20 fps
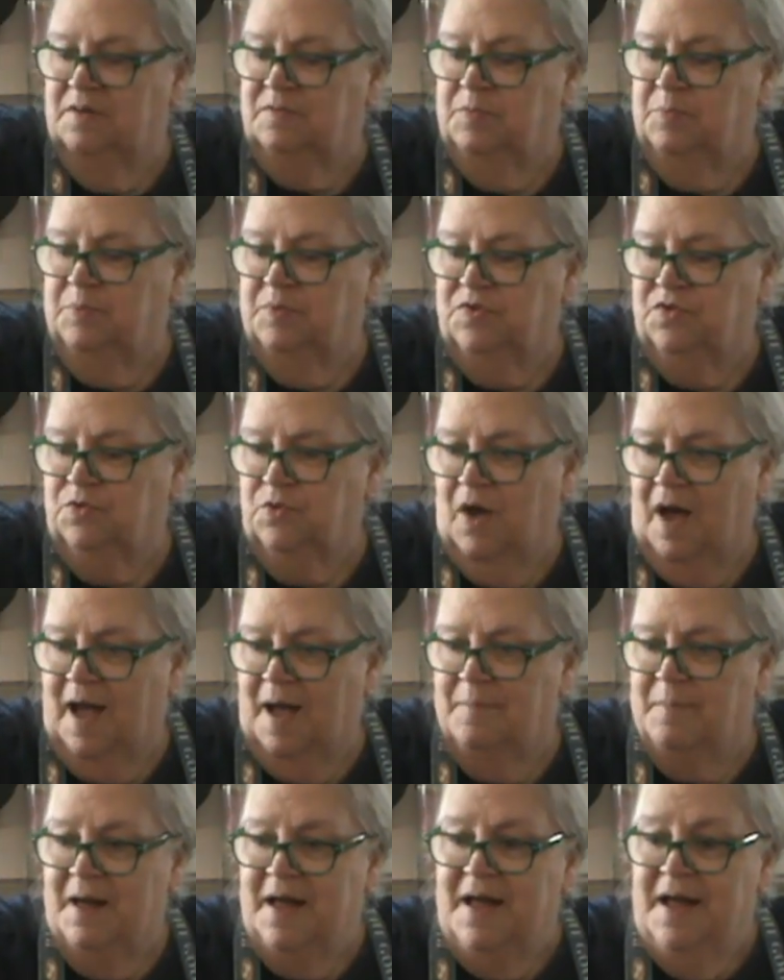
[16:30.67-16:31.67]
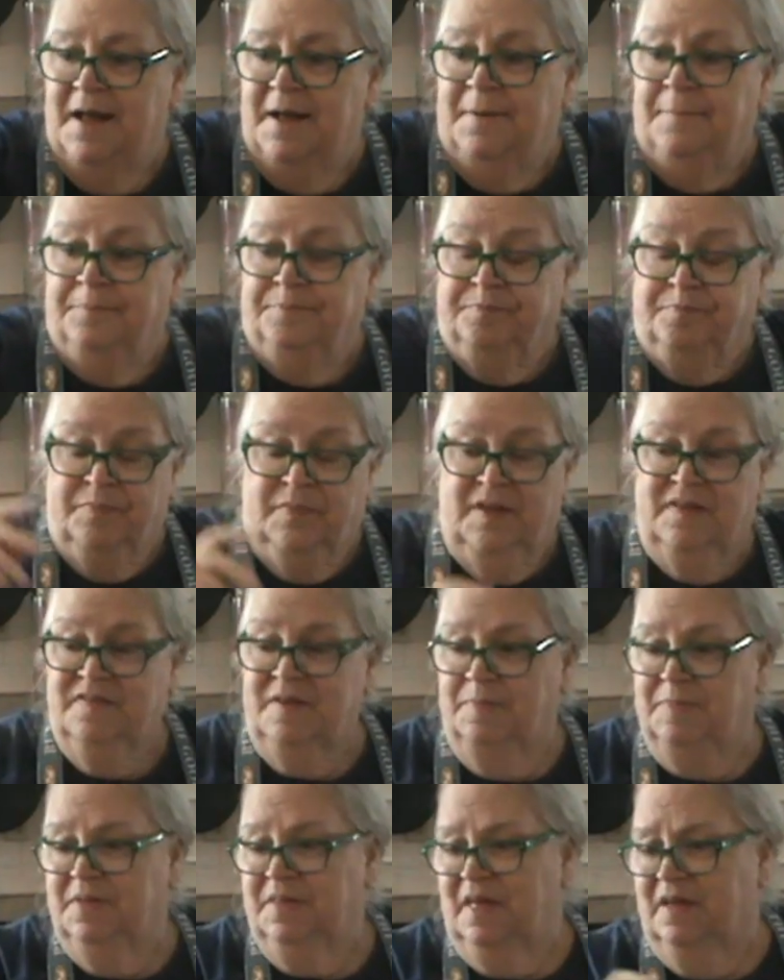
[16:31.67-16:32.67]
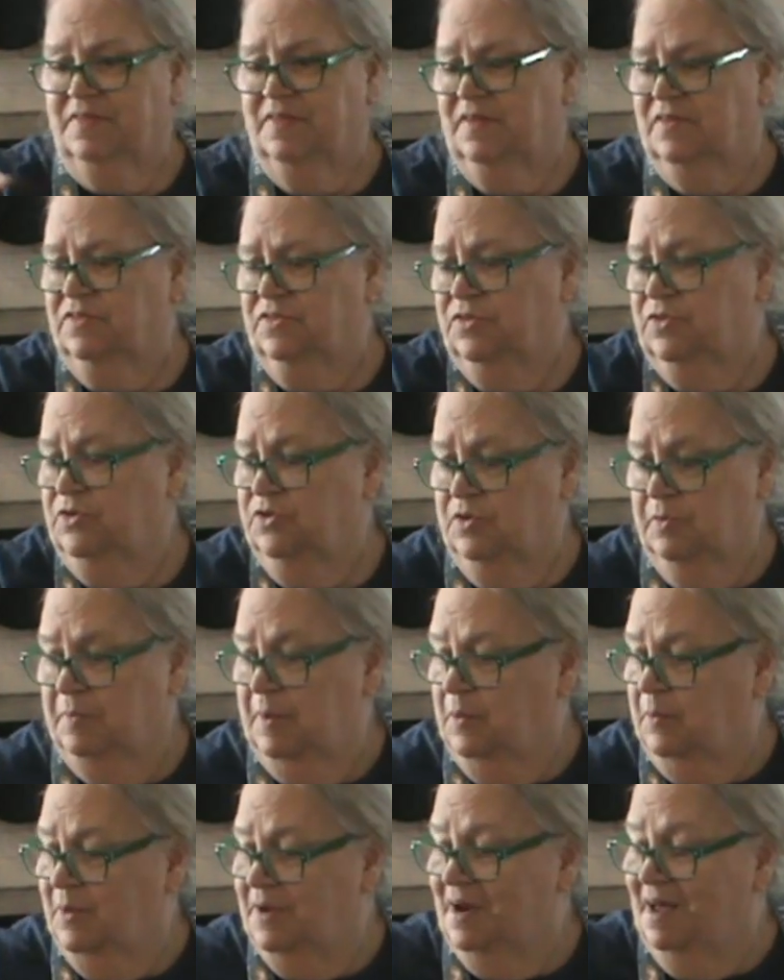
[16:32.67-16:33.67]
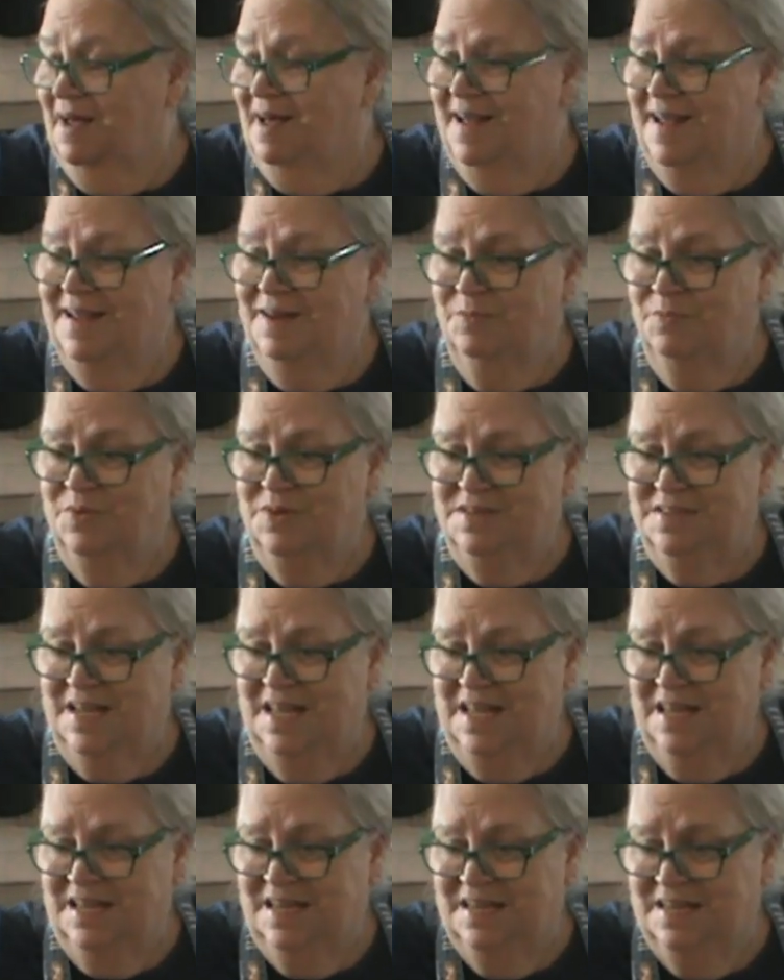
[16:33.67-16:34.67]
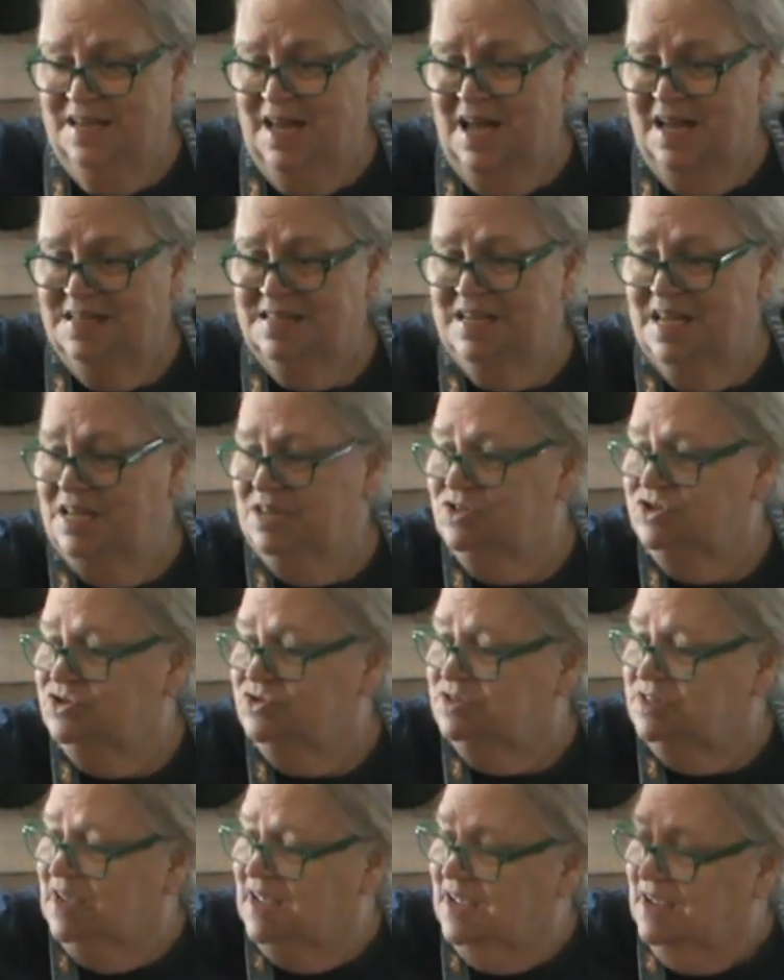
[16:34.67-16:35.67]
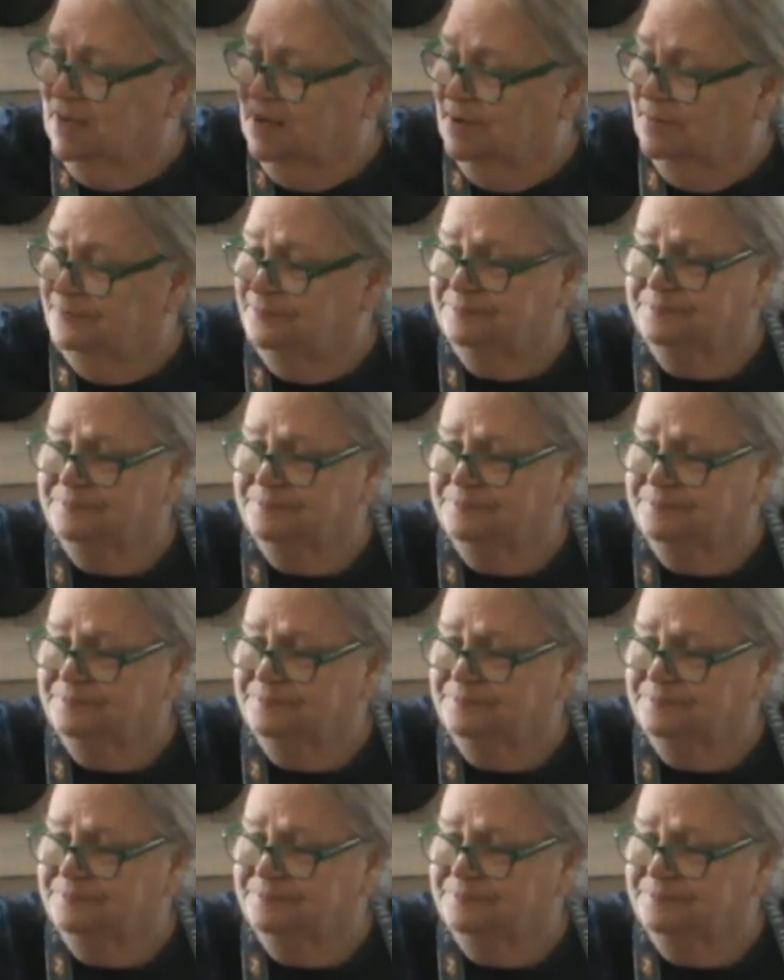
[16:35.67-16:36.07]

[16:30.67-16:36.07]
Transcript: never prescribe something like this to you. But when I would take it, I tend to take